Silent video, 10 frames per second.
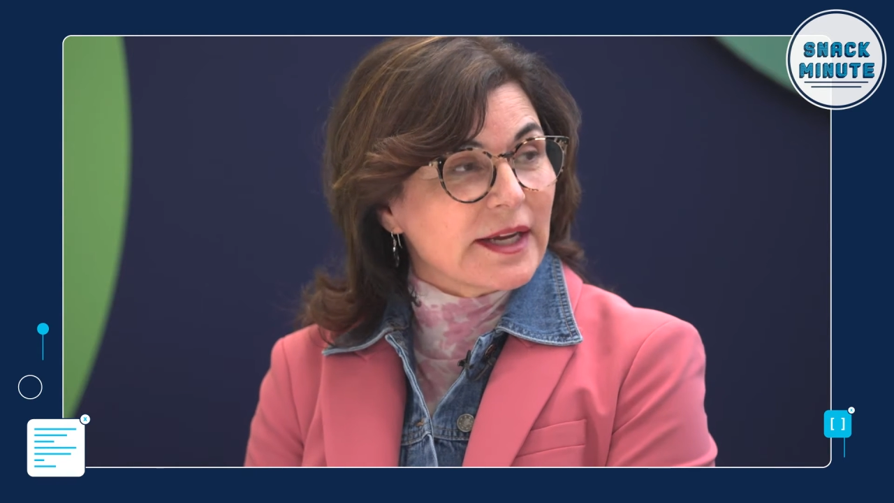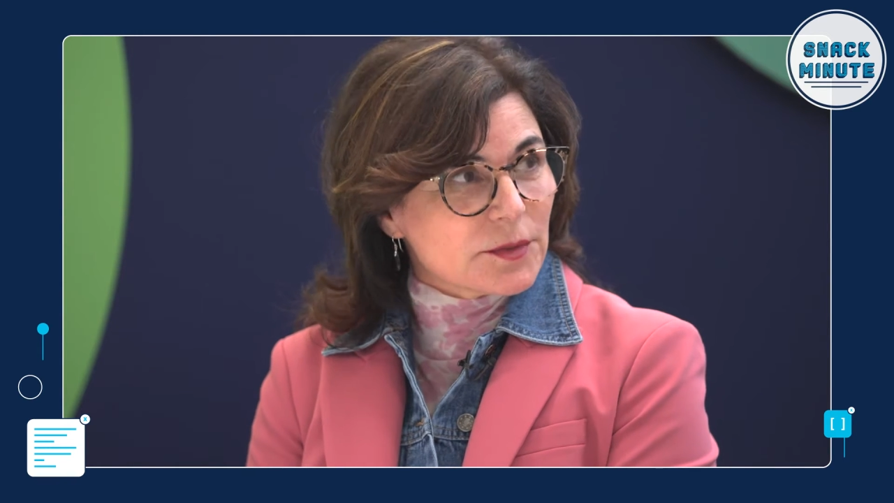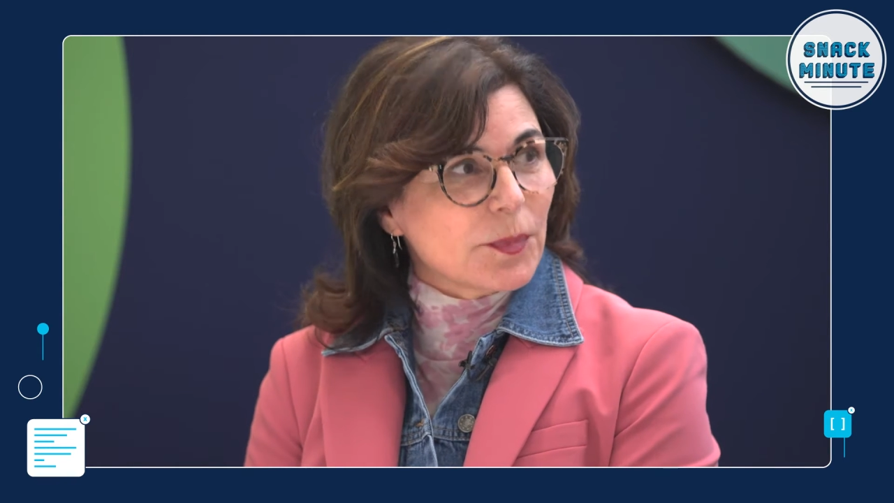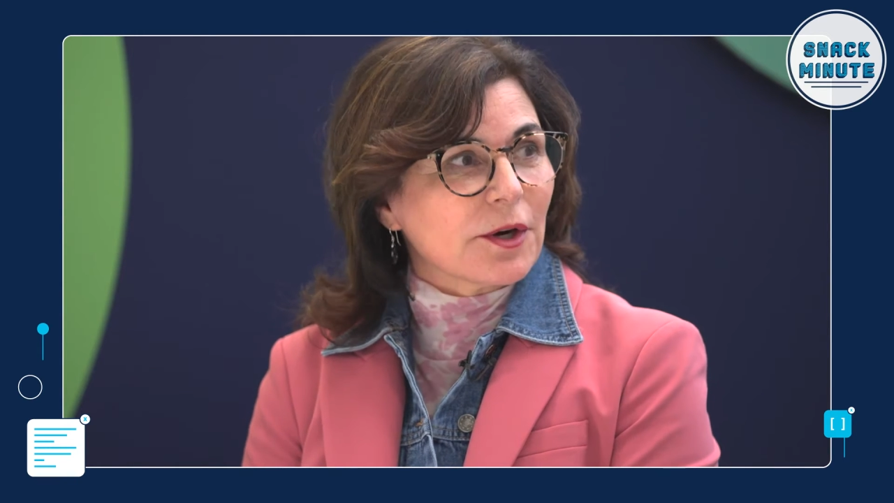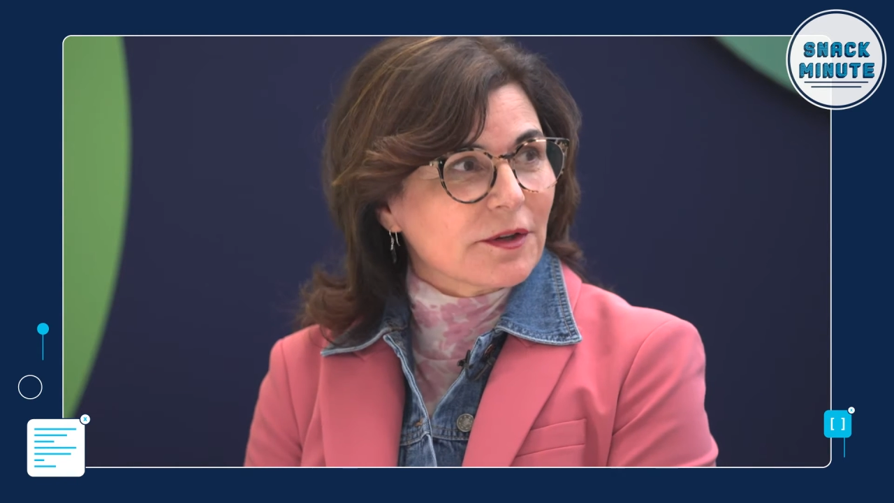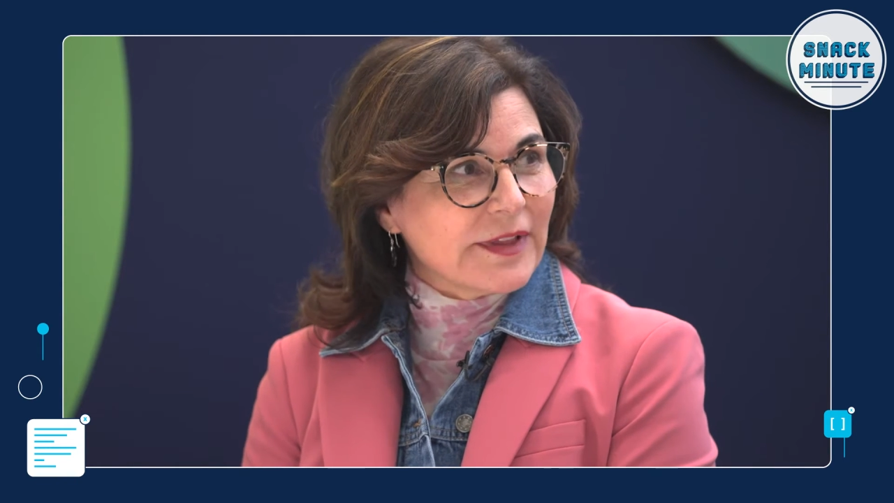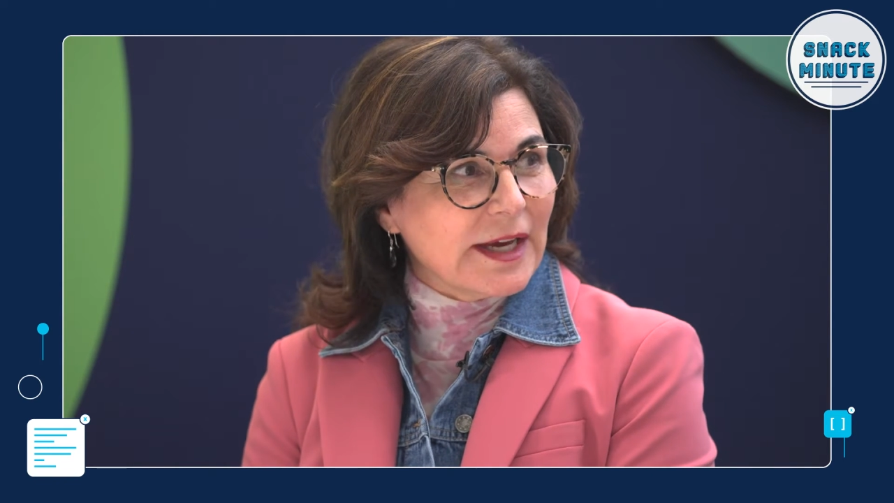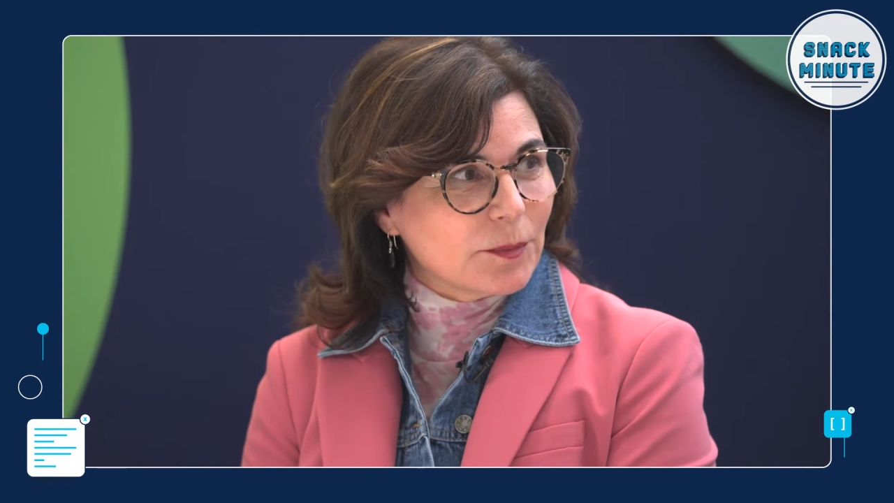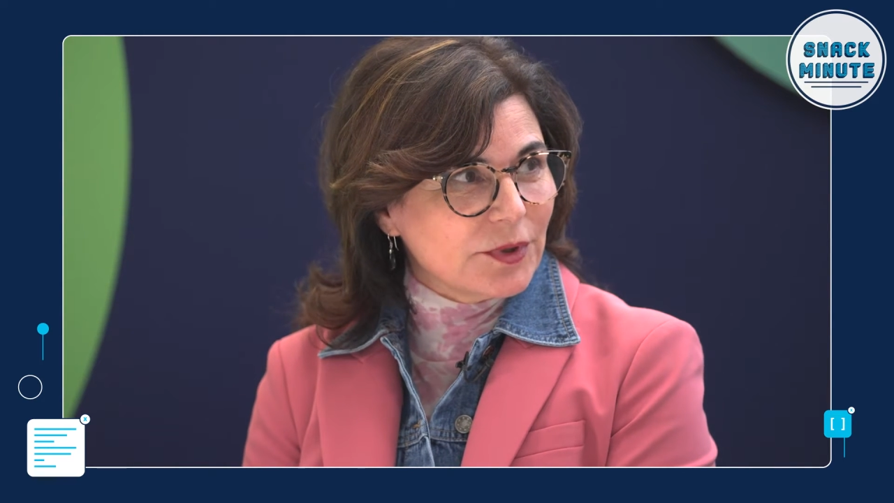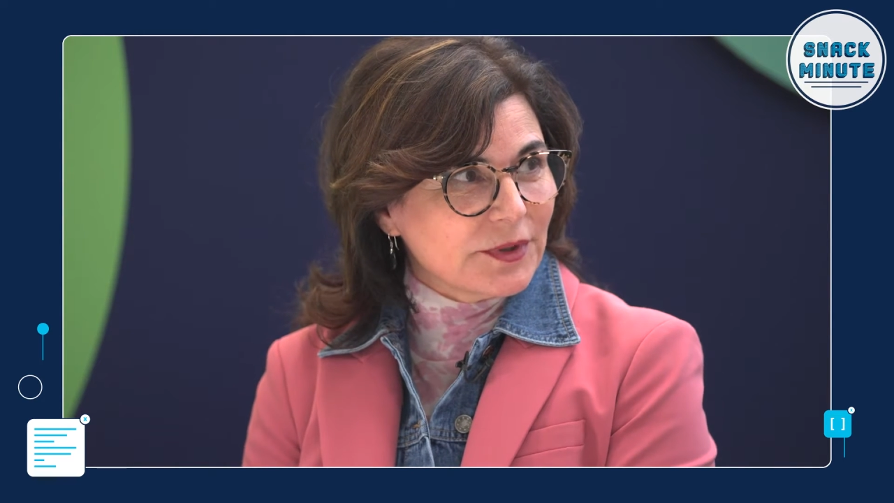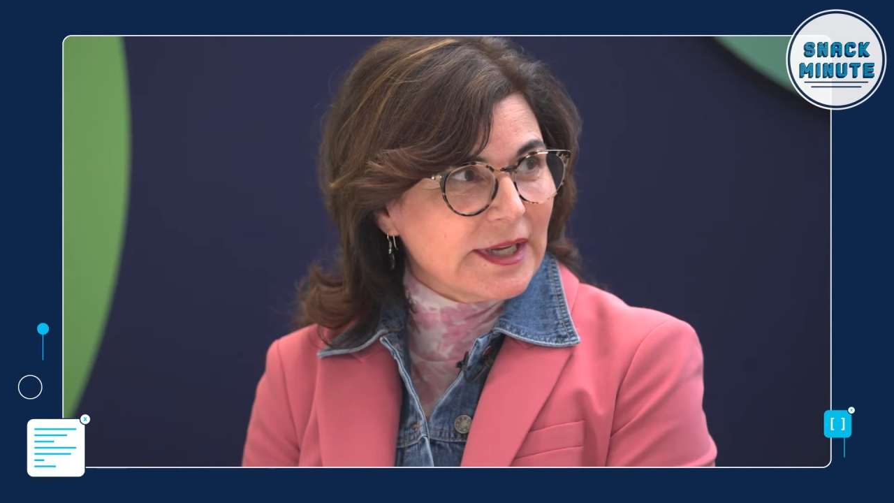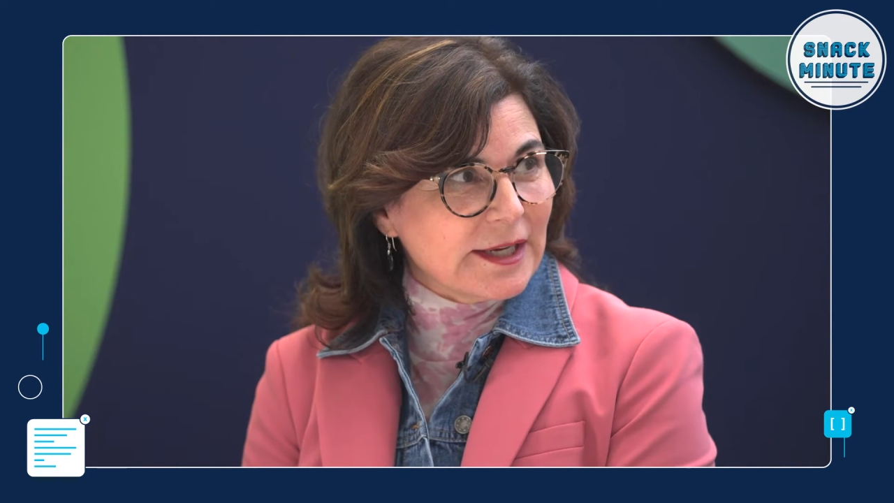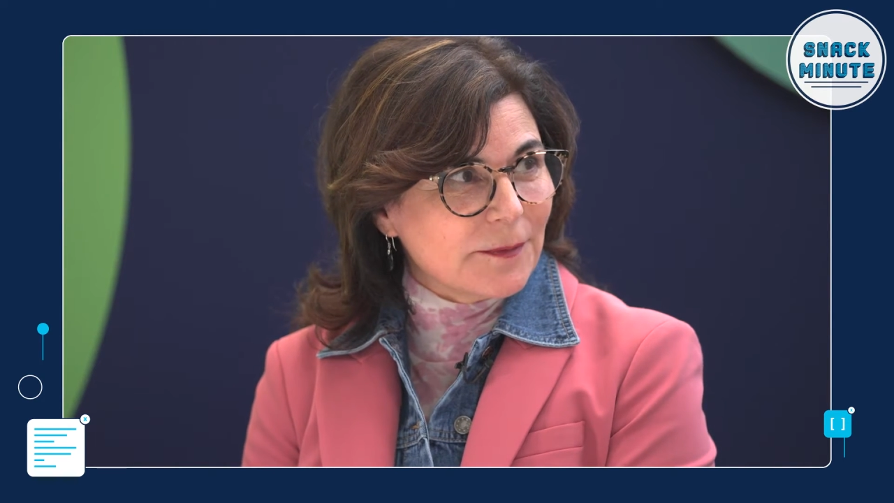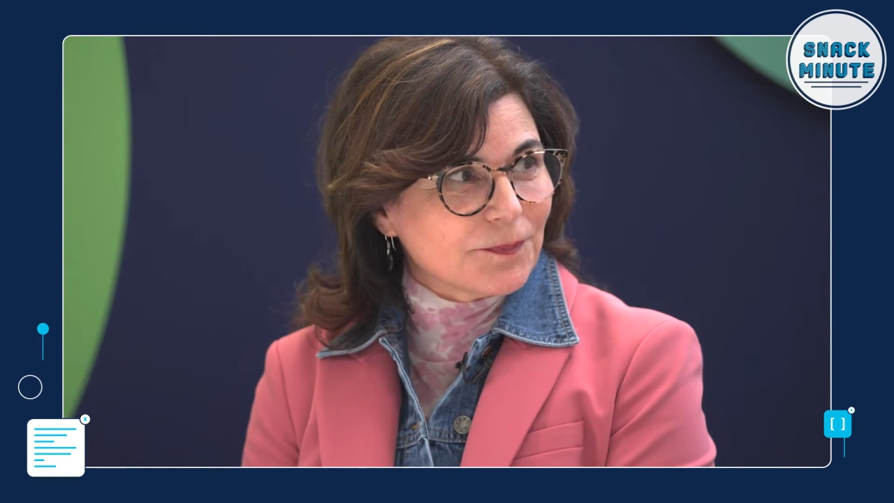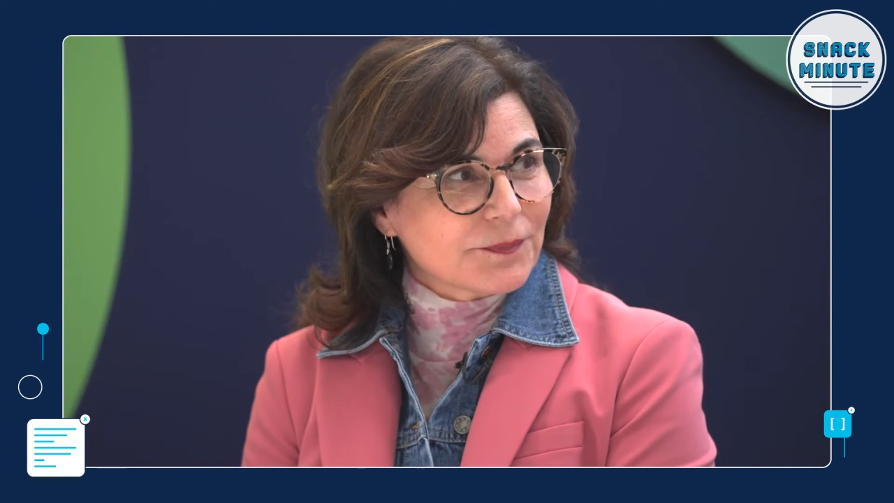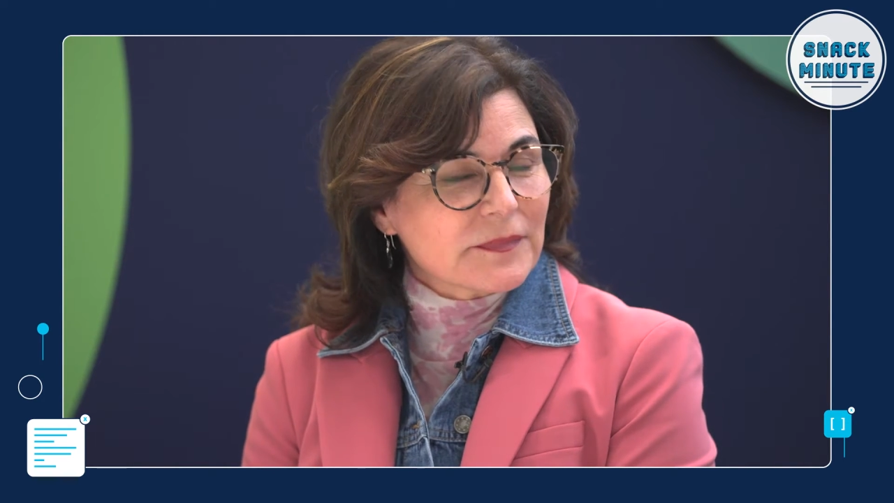as part of that boot camp.